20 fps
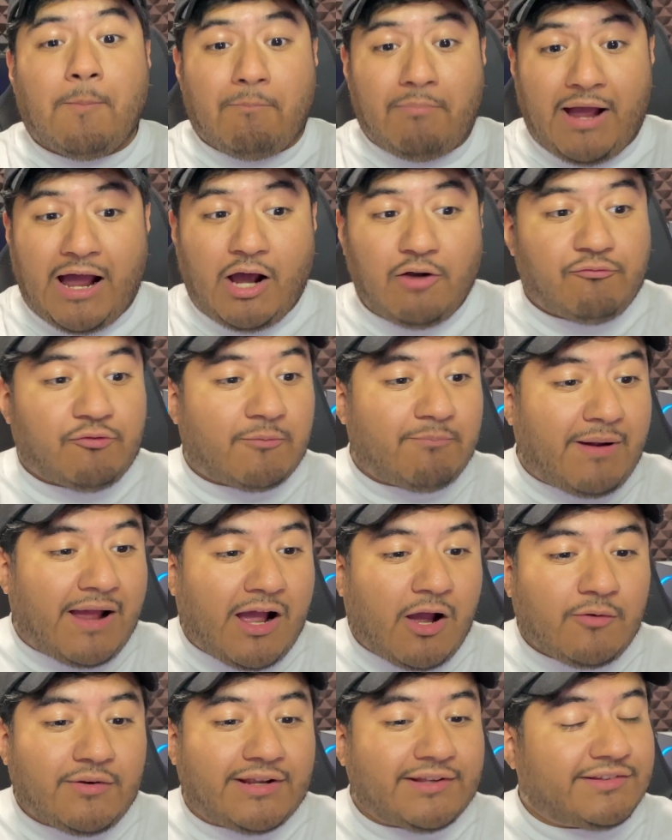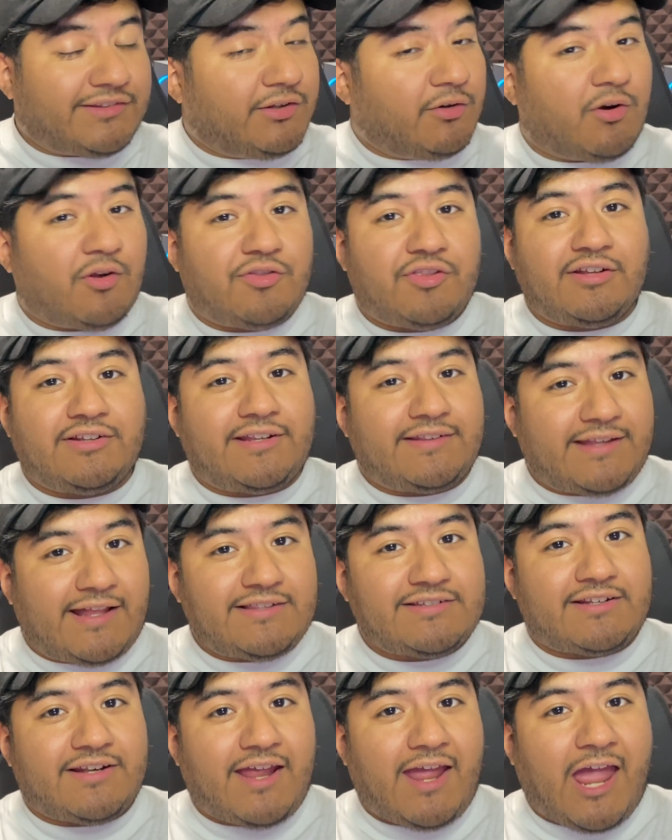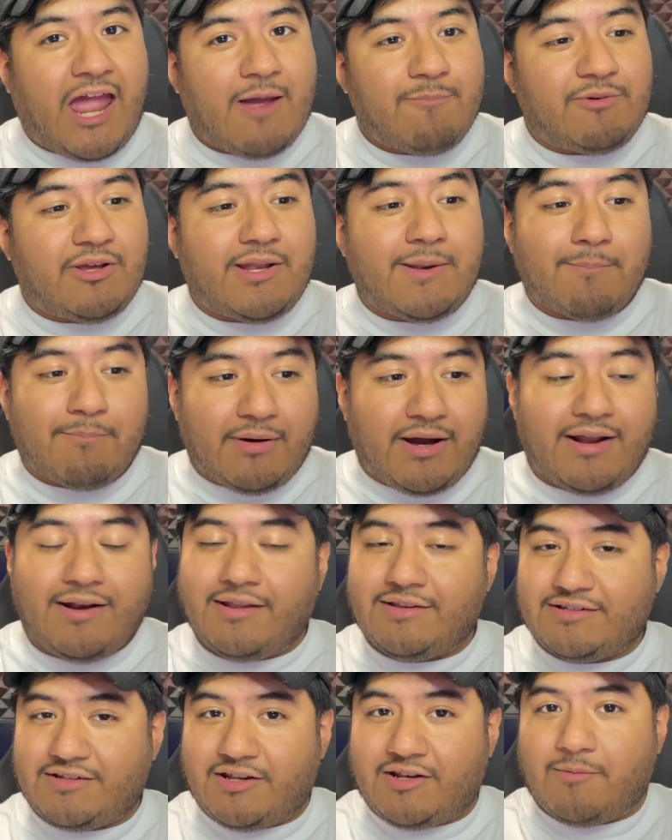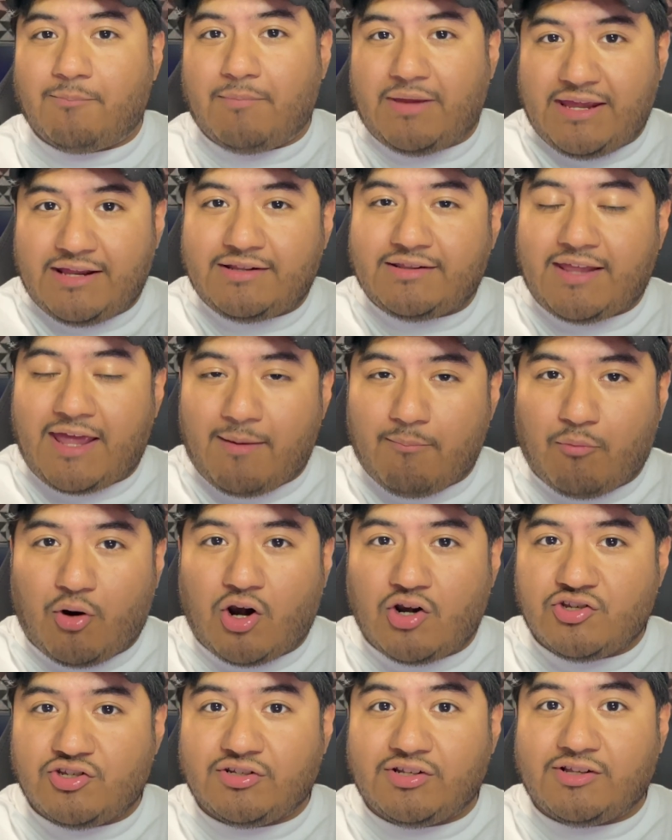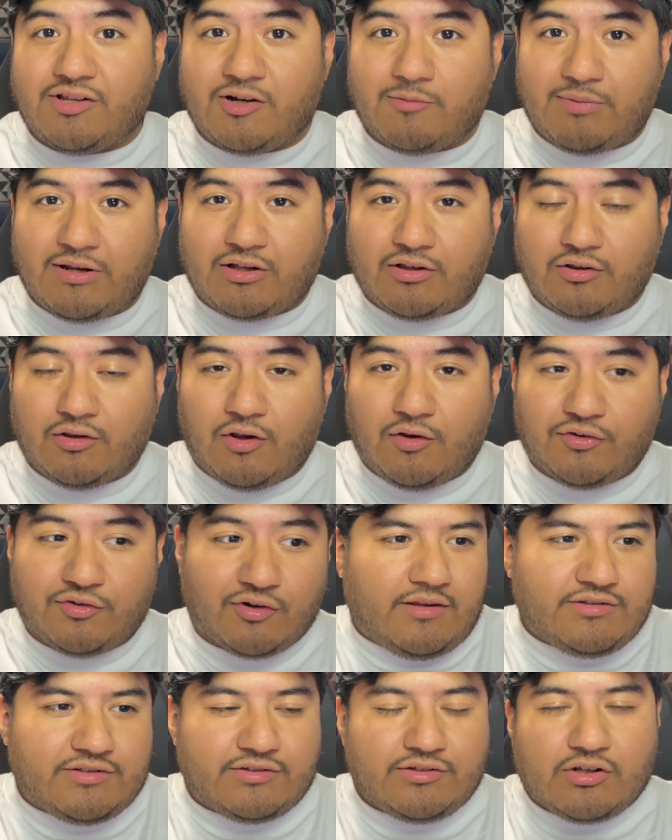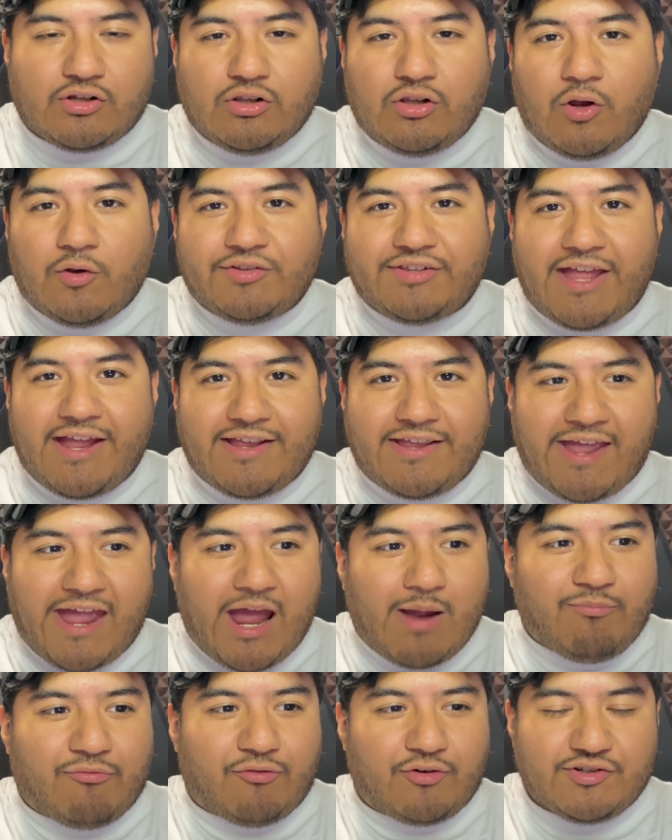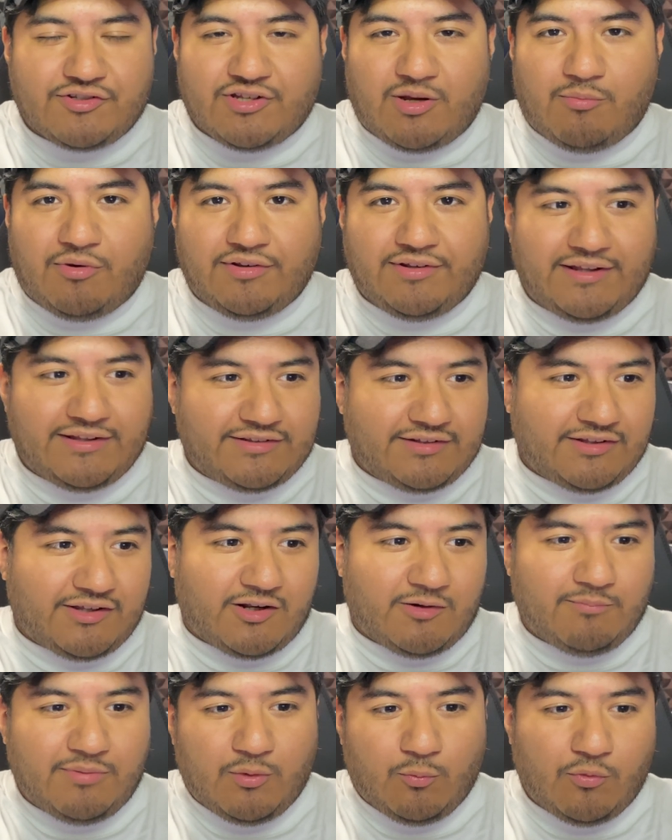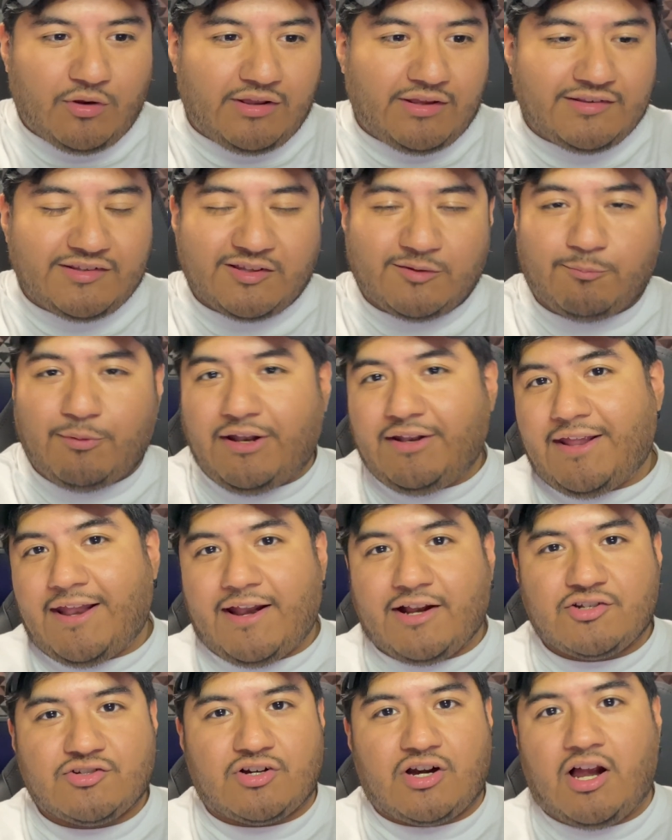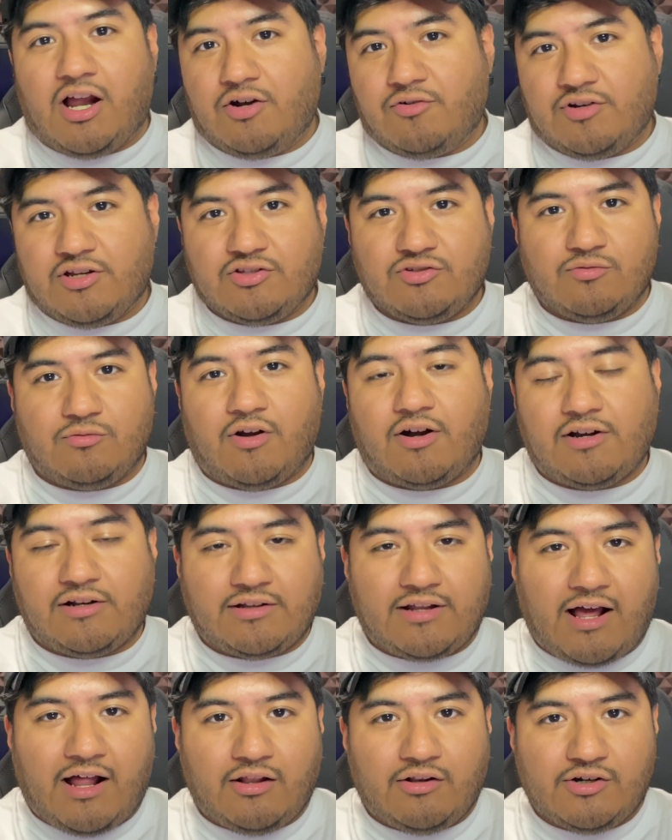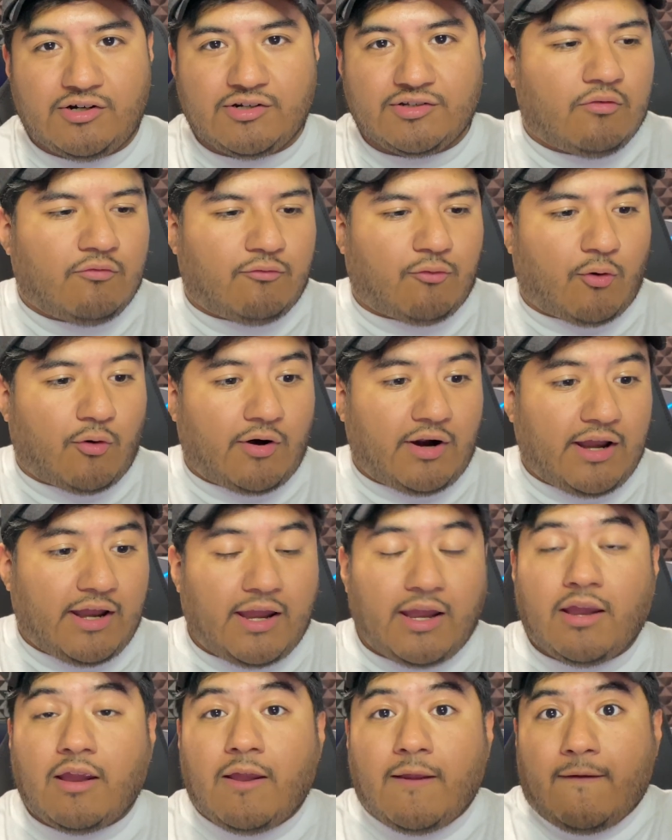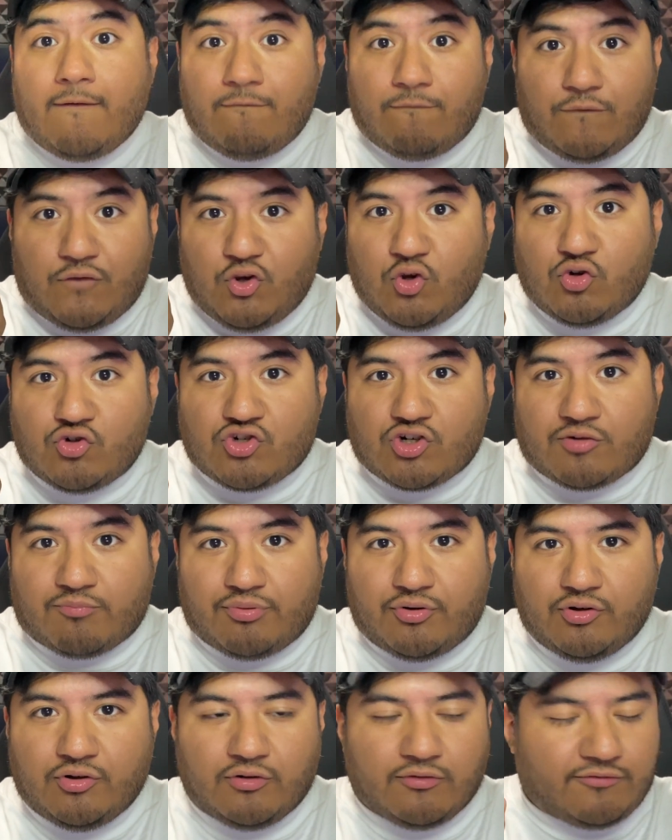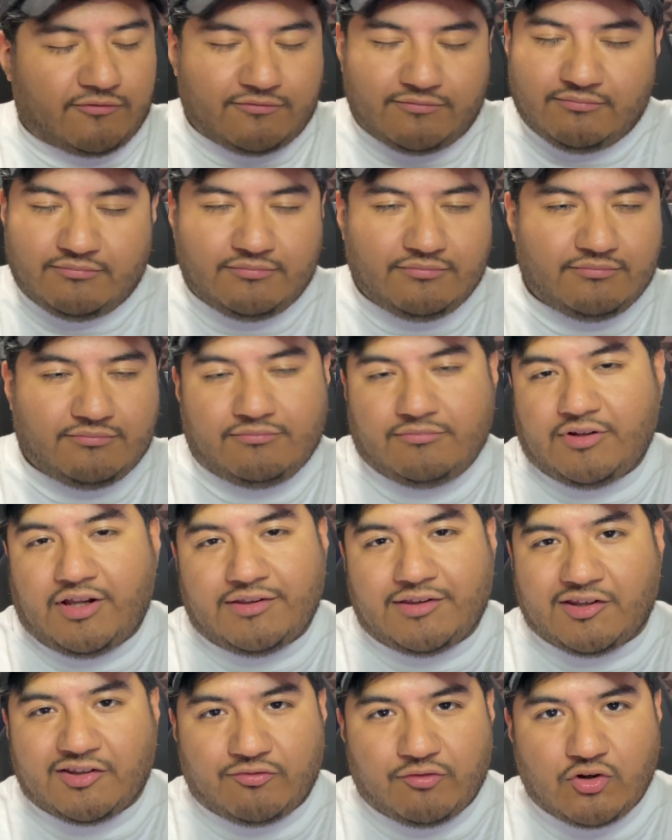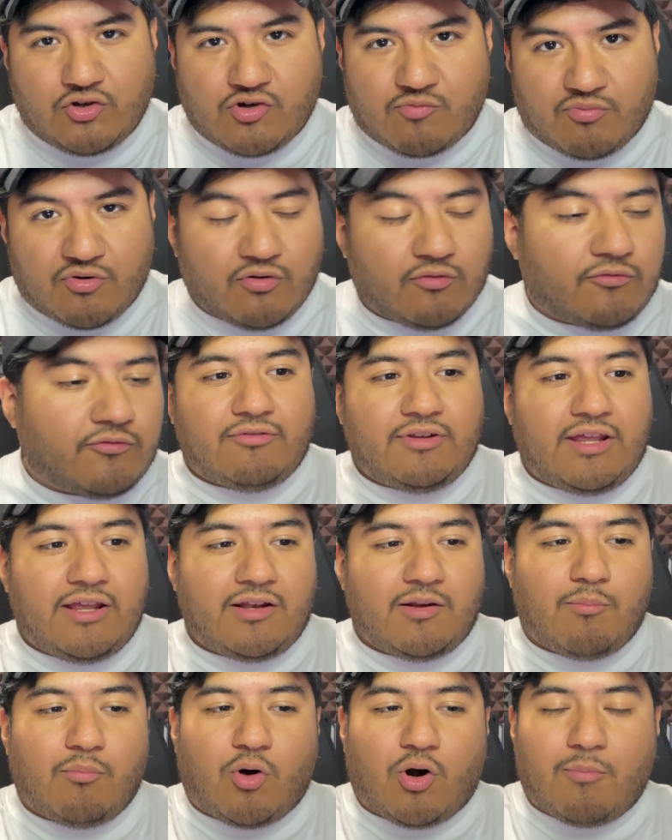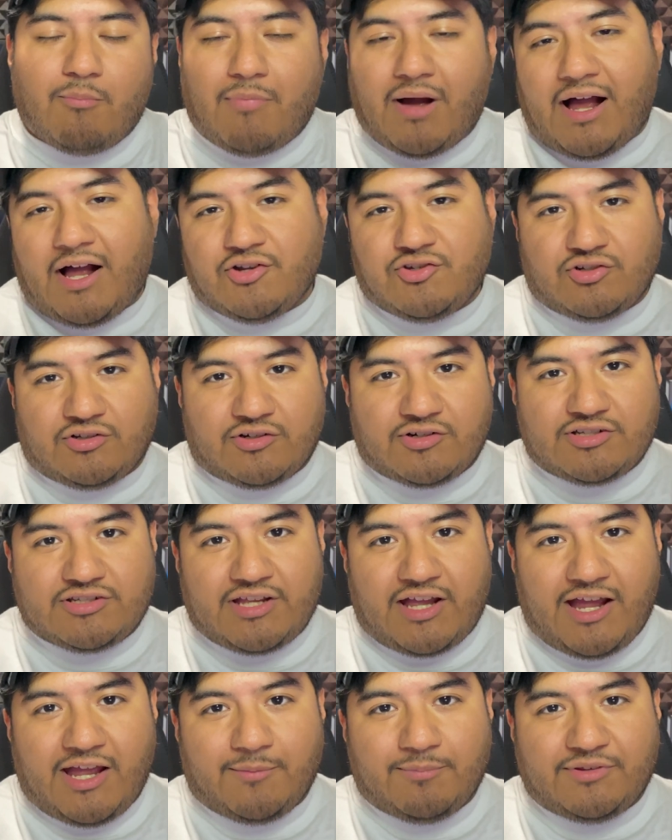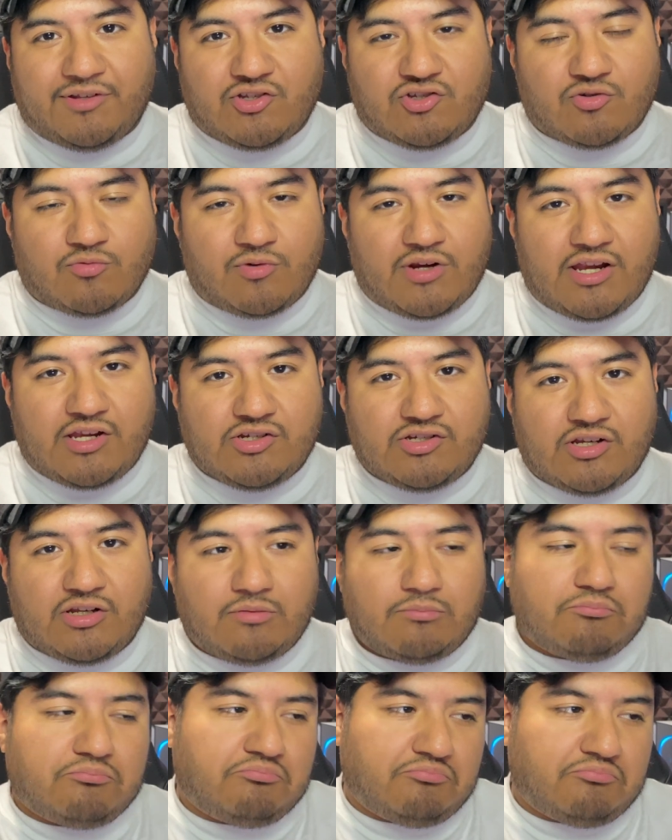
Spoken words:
Pound for pound, I still don't think that that's going to happen, but it's going to make that margin a little bit closer. It's going to close that gap for someone that's a little bit willing to spend that extra $100, $200 for a future-proof nothing's future-proof, in a more modular type situation